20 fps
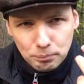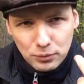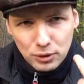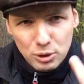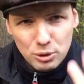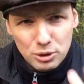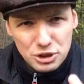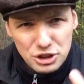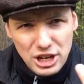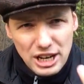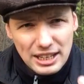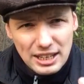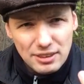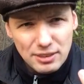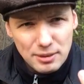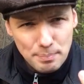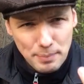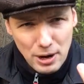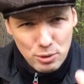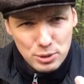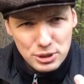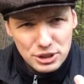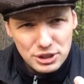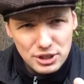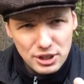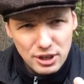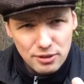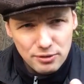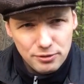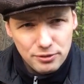You're checking the powers
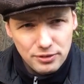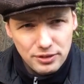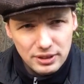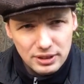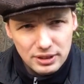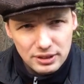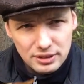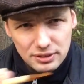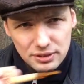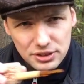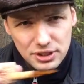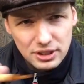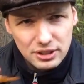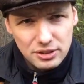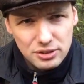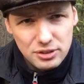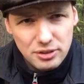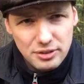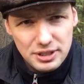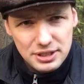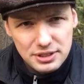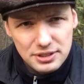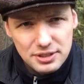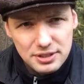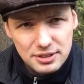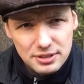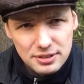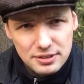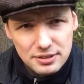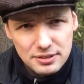of the signatories
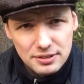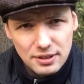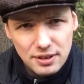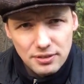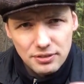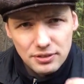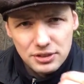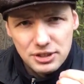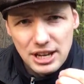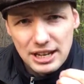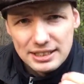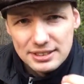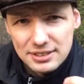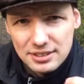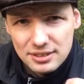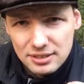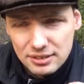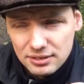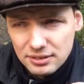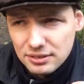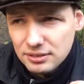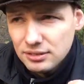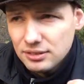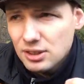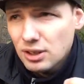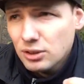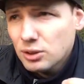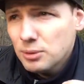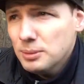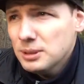on the tax
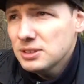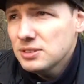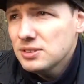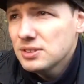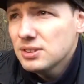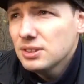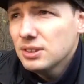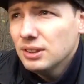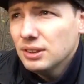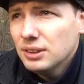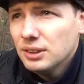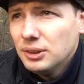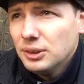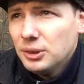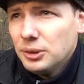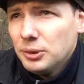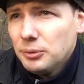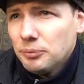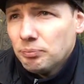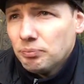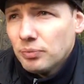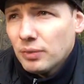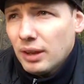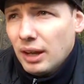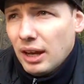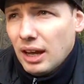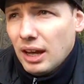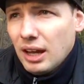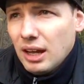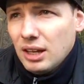documents,
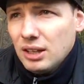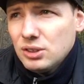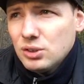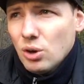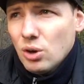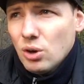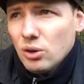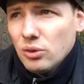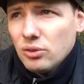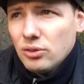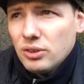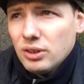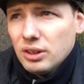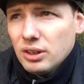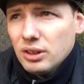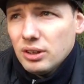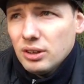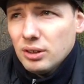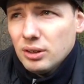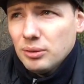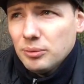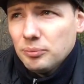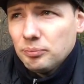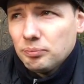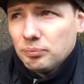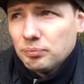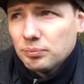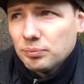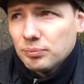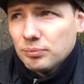and on the
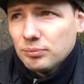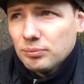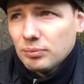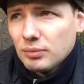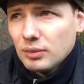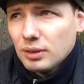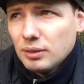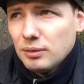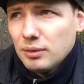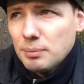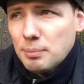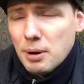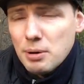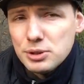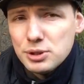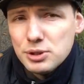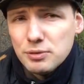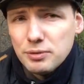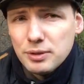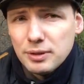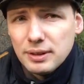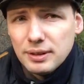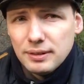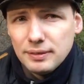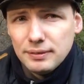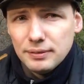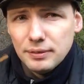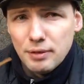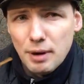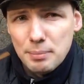powers of the
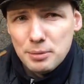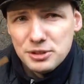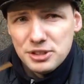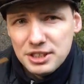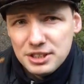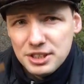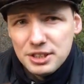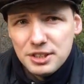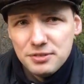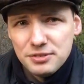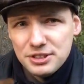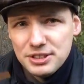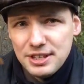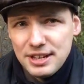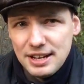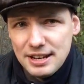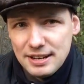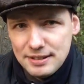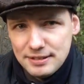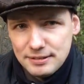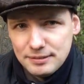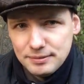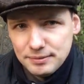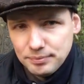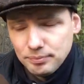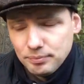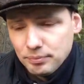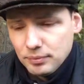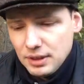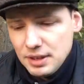representatives,
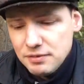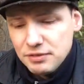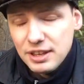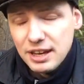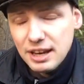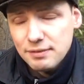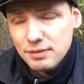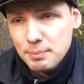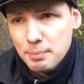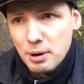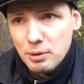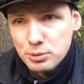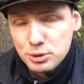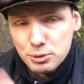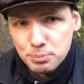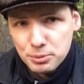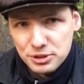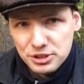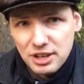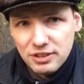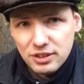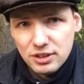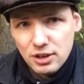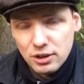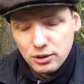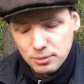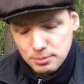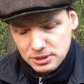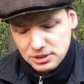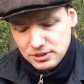if they have the power to present the
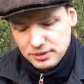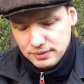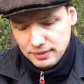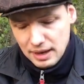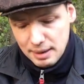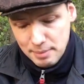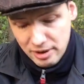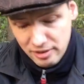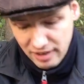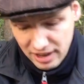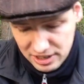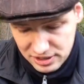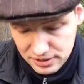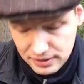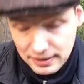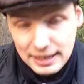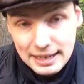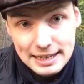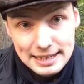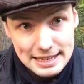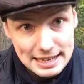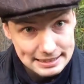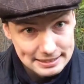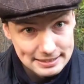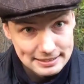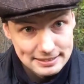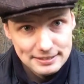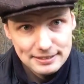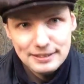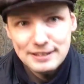documents. Am I right?
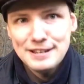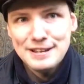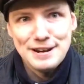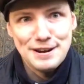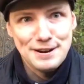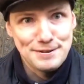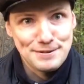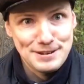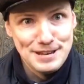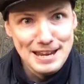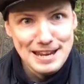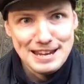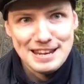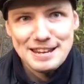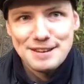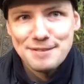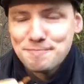Yes. Okay.